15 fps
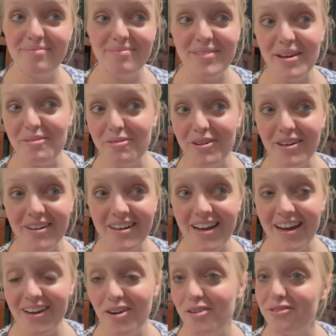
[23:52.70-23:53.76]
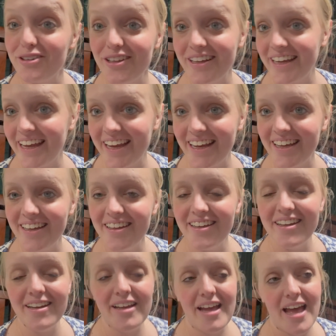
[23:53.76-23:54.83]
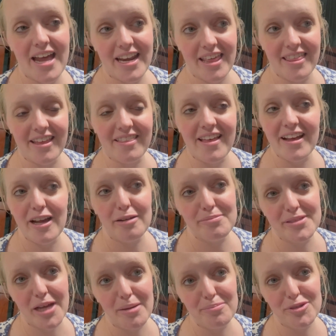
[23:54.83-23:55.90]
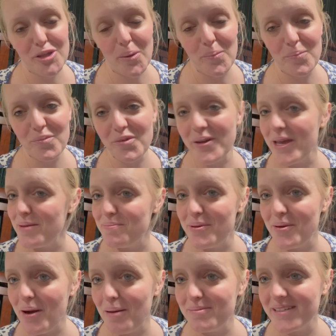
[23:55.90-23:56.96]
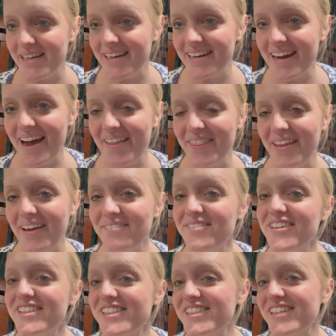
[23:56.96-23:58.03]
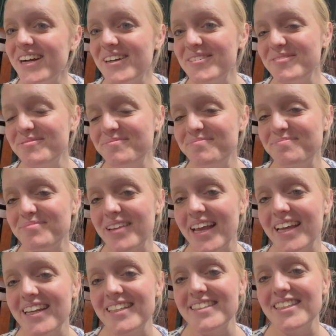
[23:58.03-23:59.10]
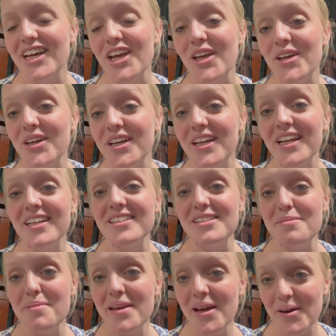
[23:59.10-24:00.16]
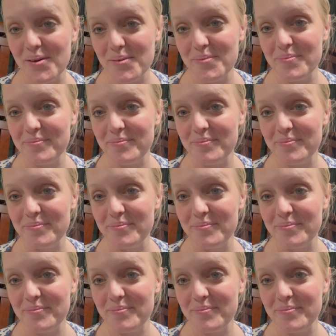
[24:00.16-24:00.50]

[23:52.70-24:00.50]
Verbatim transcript: we're not overlooking anything that comes up. So we'll keep you updated on that for sure. It is good to be home.